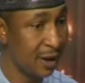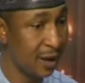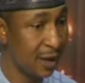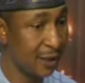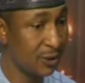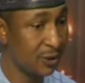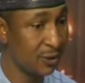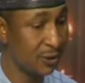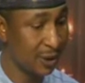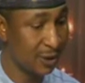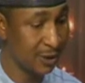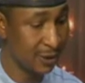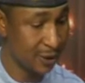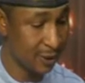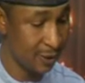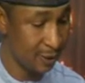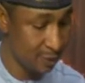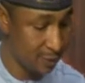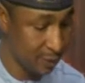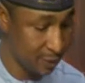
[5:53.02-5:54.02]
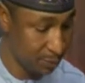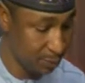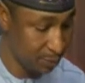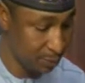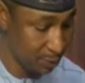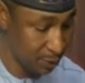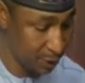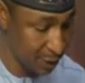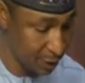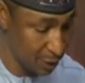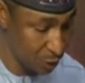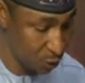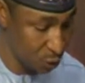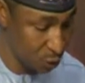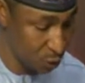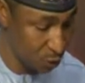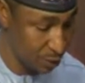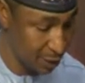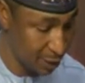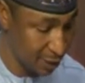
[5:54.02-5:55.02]
as soon as all the
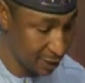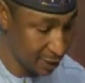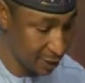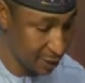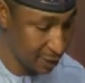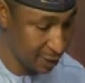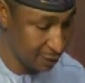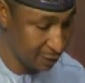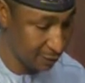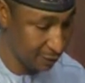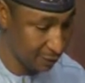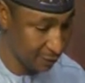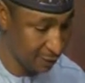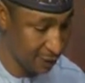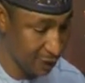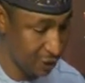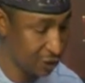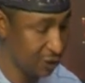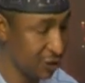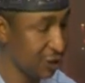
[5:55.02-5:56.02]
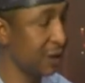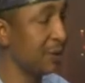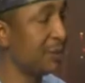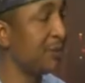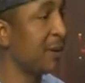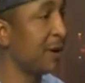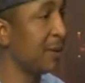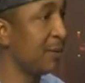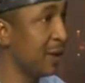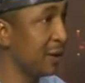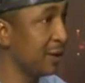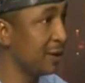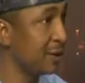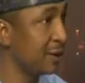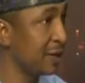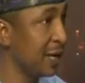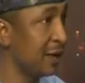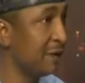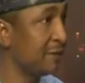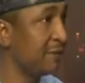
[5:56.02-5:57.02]
political party finish their primaries
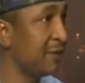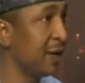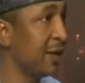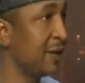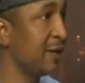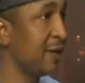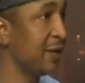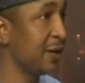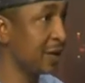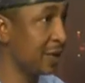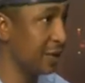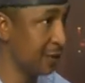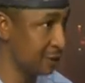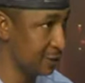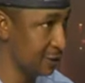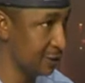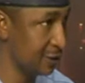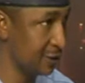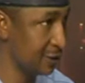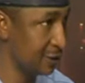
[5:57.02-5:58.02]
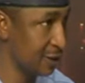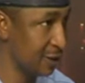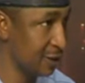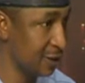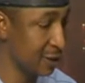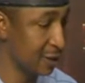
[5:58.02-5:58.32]
and file their candidate,